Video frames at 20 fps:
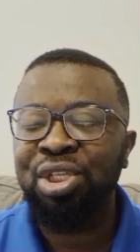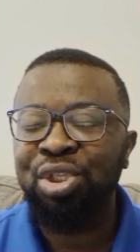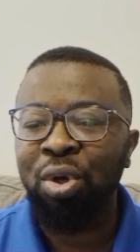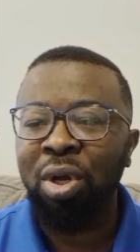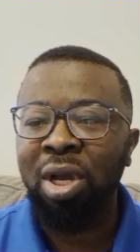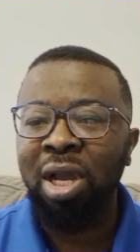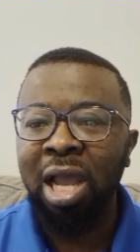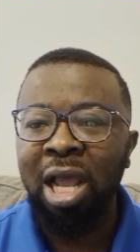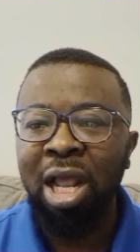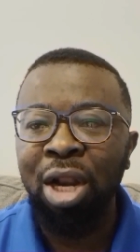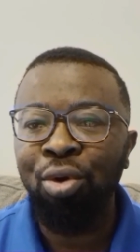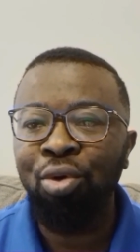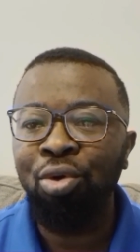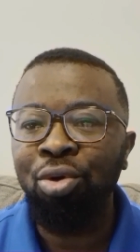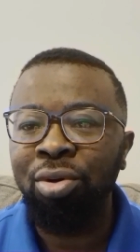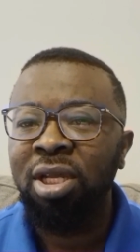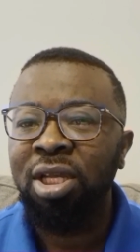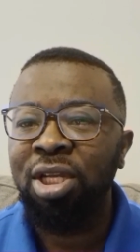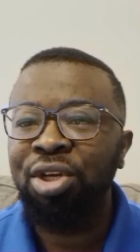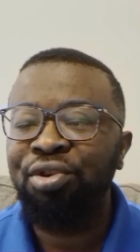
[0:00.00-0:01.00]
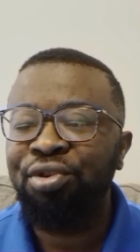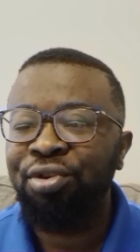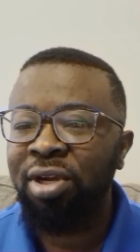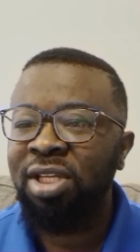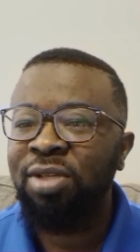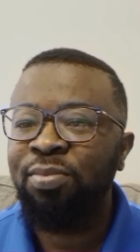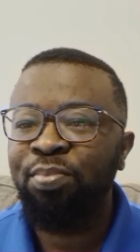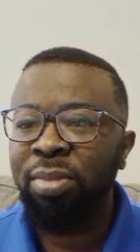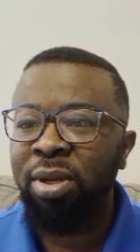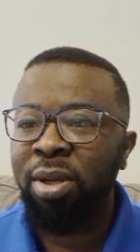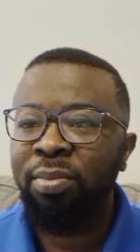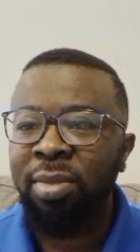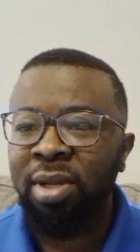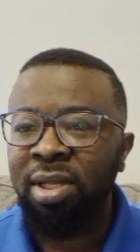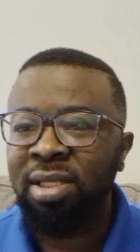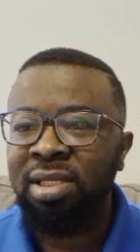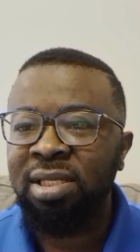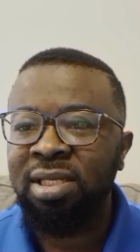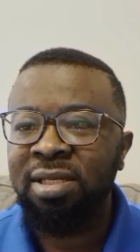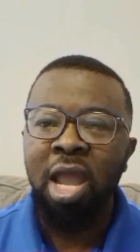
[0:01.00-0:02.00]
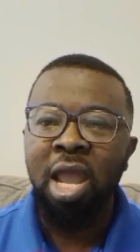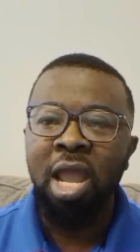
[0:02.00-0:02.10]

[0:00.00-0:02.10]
your car loan interest payment.